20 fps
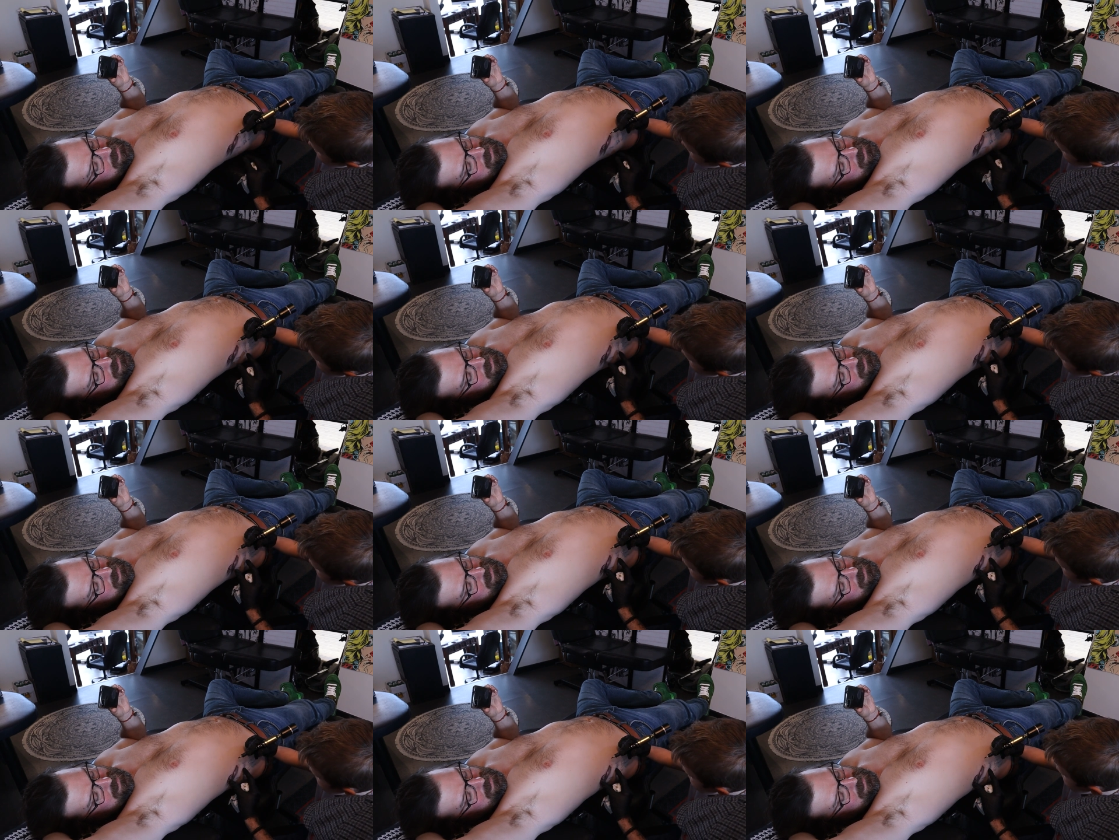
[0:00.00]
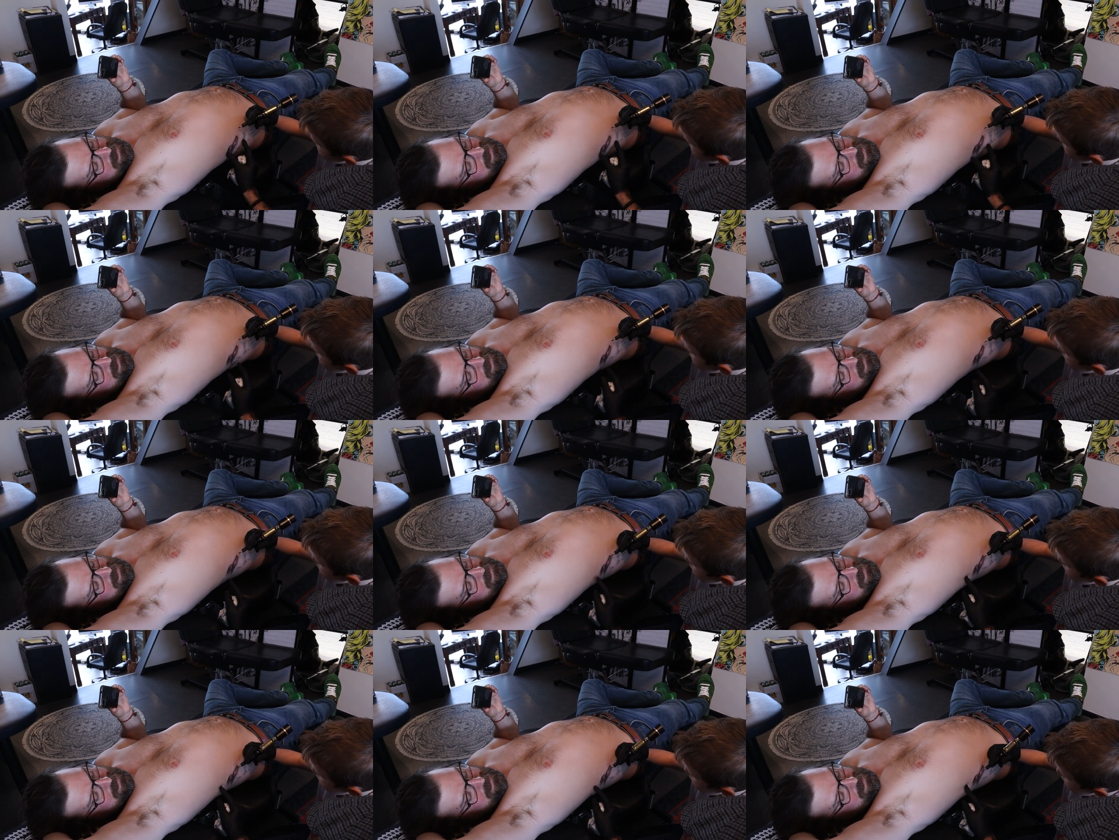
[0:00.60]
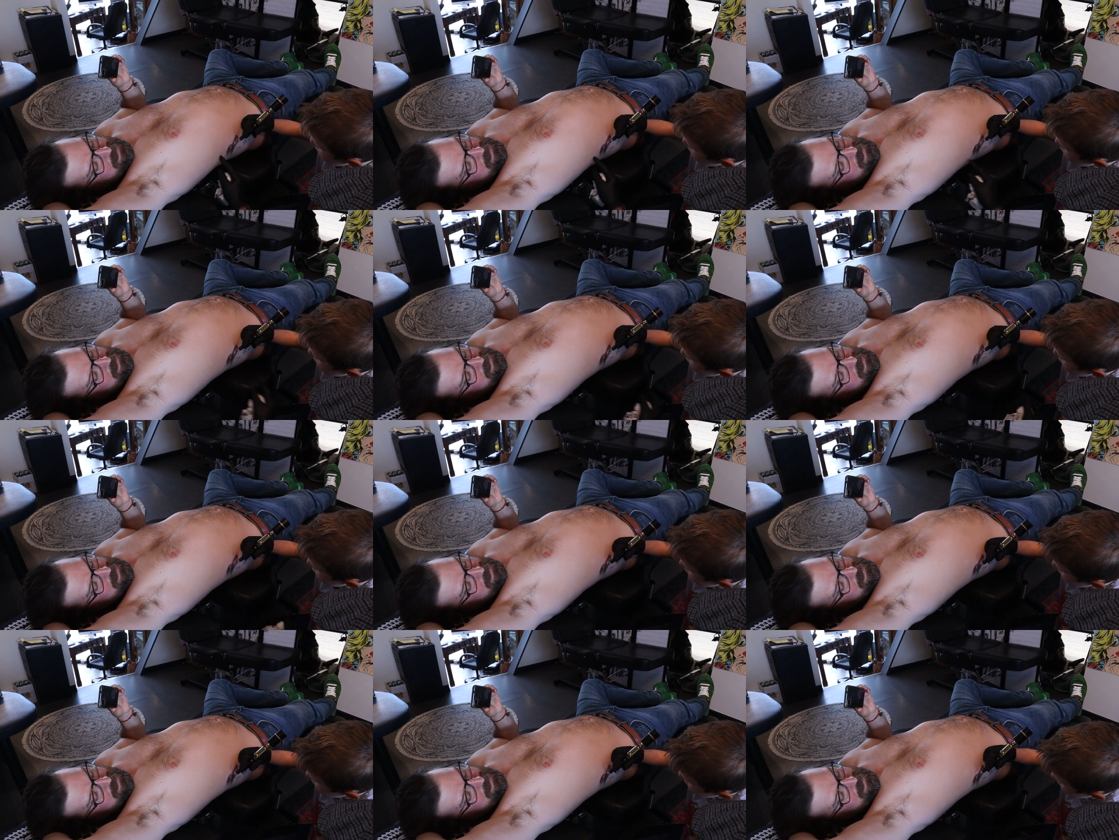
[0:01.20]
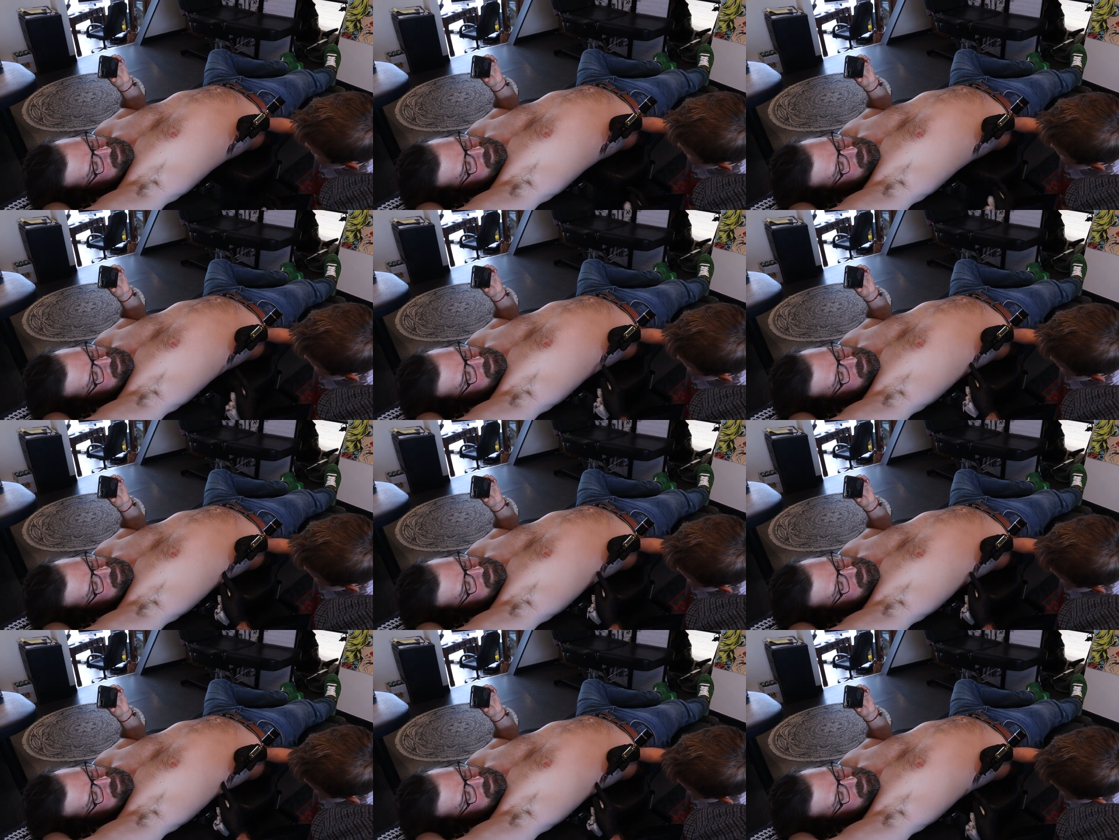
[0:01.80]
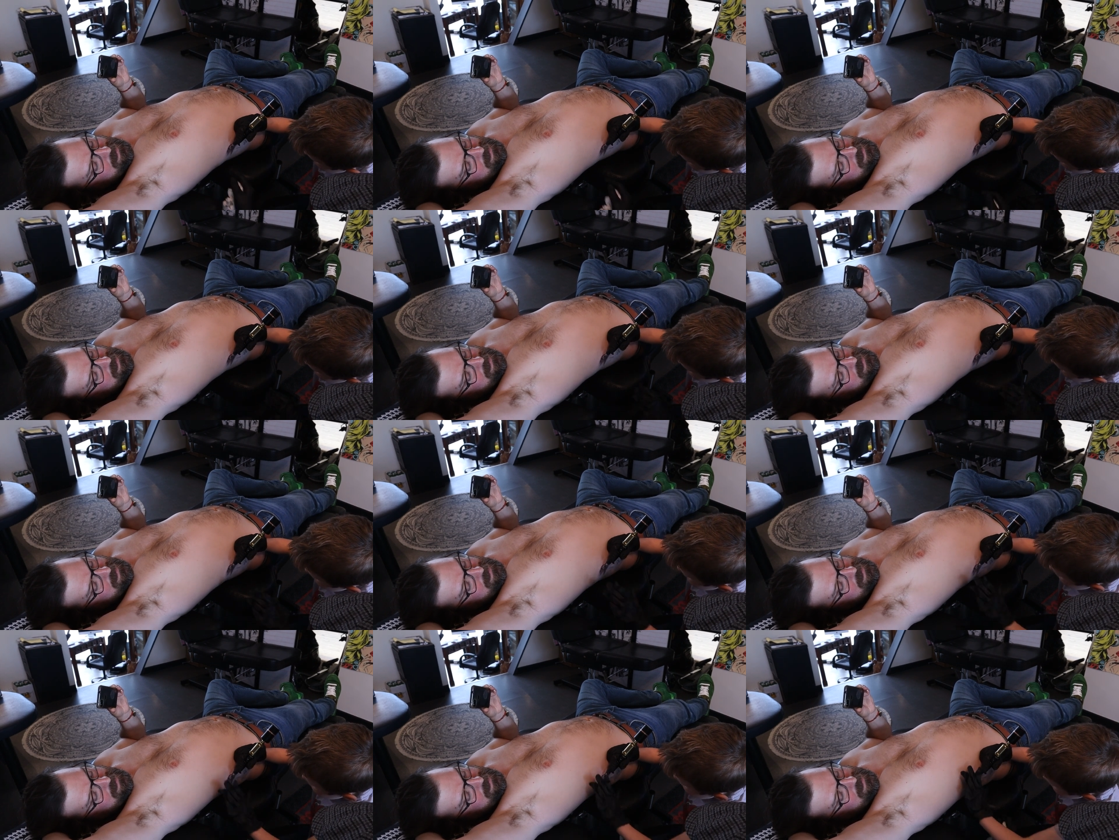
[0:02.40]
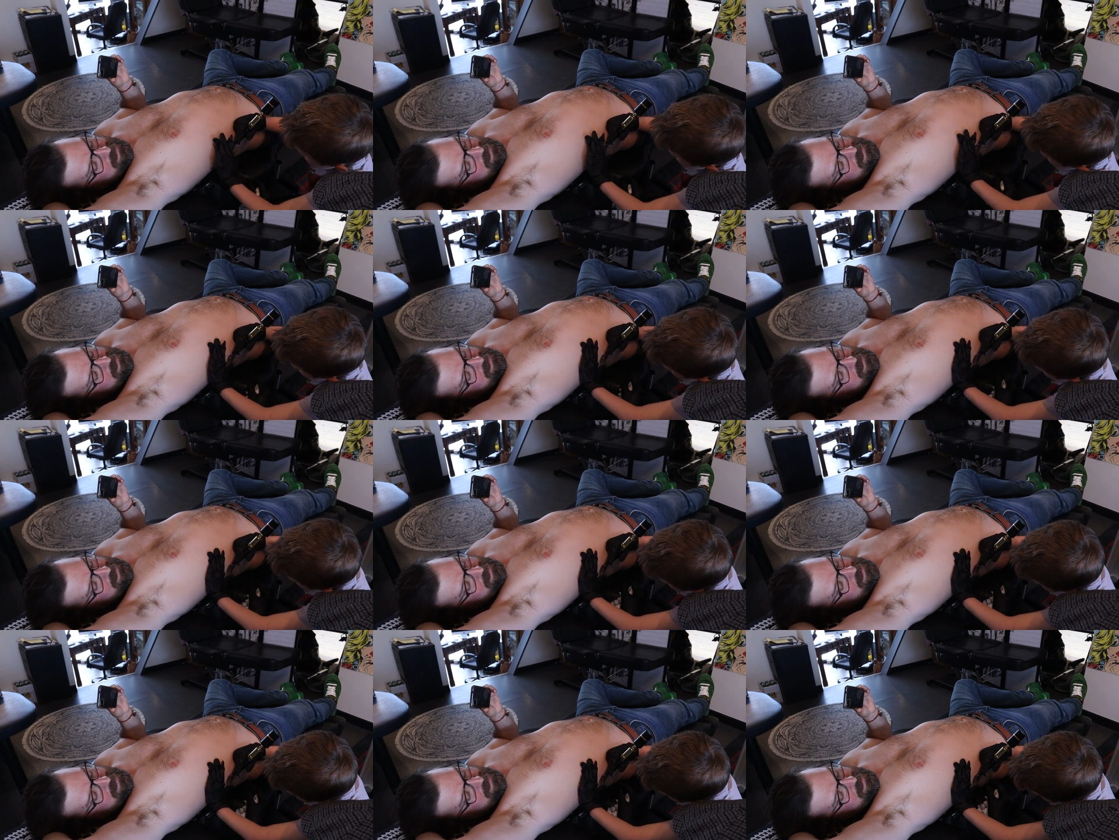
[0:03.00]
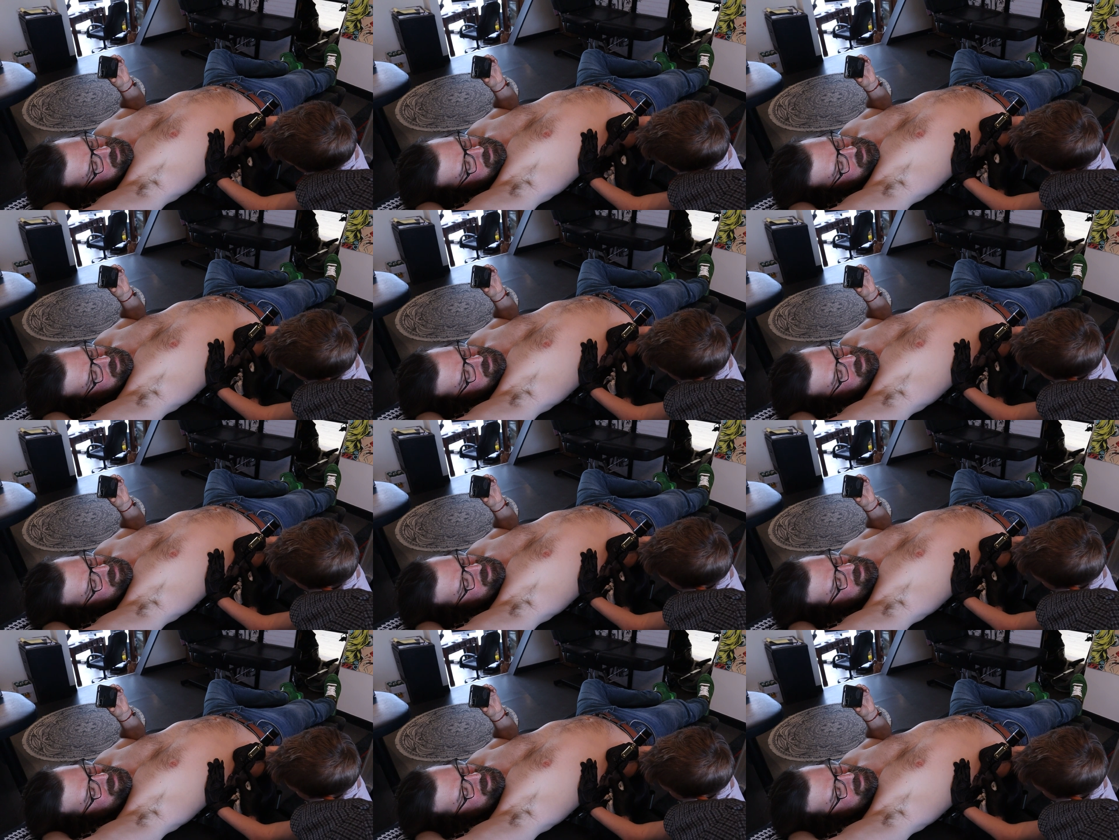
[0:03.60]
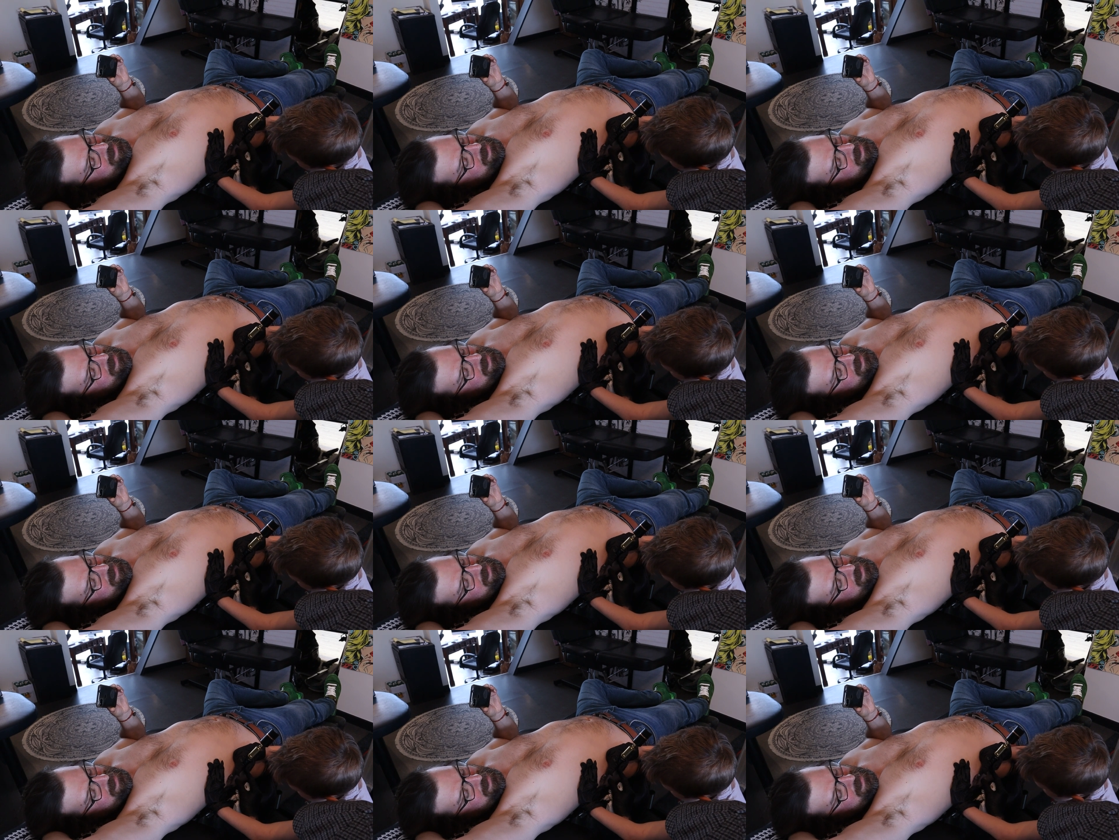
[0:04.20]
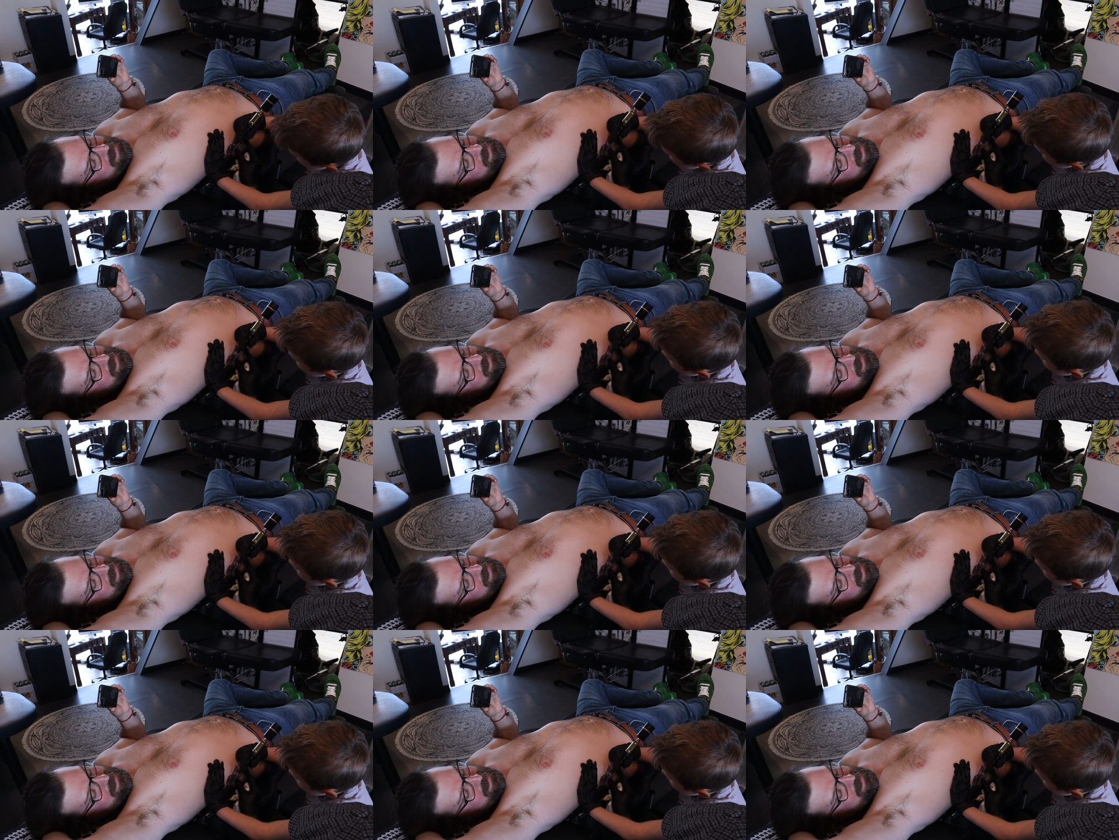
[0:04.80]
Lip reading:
(no speaker visible)